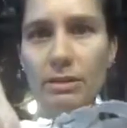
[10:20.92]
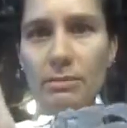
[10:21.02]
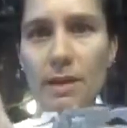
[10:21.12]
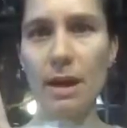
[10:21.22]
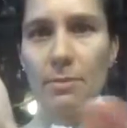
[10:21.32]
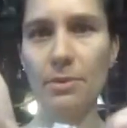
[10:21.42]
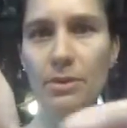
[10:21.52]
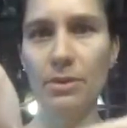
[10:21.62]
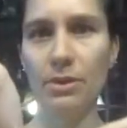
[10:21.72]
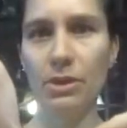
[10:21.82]
them up,
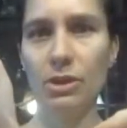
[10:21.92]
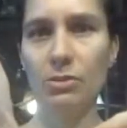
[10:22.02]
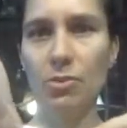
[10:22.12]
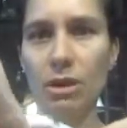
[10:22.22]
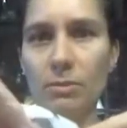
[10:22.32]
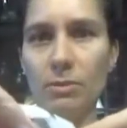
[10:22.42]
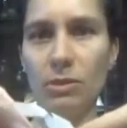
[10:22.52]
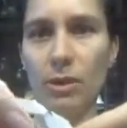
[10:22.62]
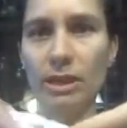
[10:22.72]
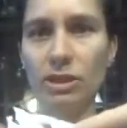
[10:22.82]
you want to be
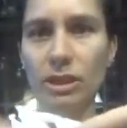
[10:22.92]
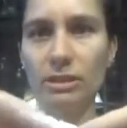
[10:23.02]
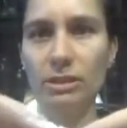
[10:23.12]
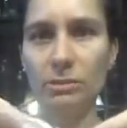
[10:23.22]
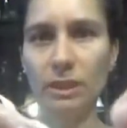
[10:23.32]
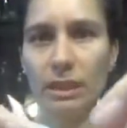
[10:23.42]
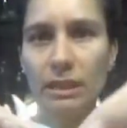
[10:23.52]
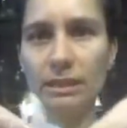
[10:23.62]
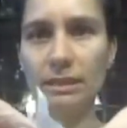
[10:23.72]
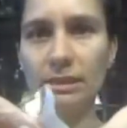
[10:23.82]
quite gentle
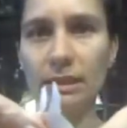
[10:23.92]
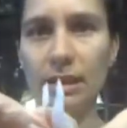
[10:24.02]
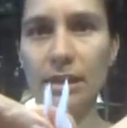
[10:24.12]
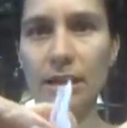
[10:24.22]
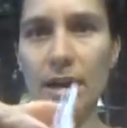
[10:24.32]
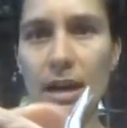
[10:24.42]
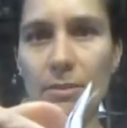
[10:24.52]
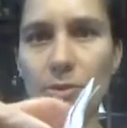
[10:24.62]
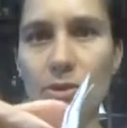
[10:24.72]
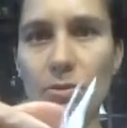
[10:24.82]
because
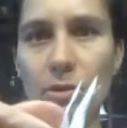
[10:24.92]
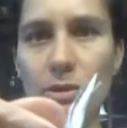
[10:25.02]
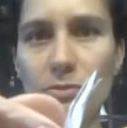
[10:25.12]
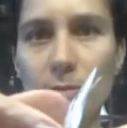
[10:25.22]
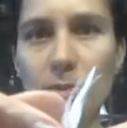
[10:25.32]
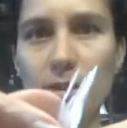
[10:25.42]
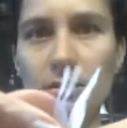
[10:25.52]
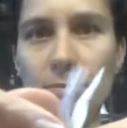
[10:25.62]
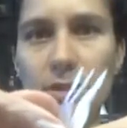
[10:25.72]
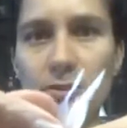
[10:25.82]
you don't want to rip it,
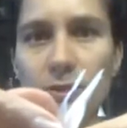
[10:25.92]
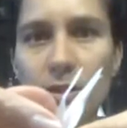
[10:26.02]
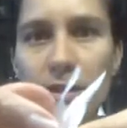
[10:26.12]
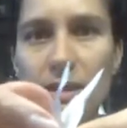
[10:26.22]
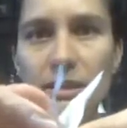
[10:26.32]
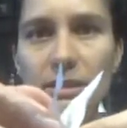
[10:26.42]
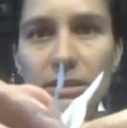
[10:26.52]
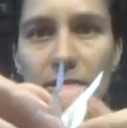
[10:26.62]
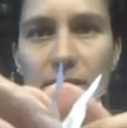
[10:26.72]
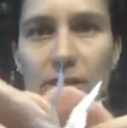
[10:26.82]
but if it does,
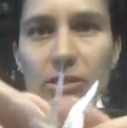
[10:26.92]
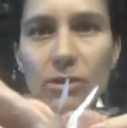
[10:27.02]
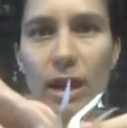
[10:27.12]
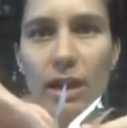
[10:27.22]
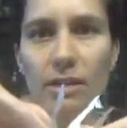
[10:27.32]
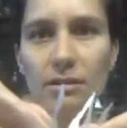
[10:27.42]
it's okay.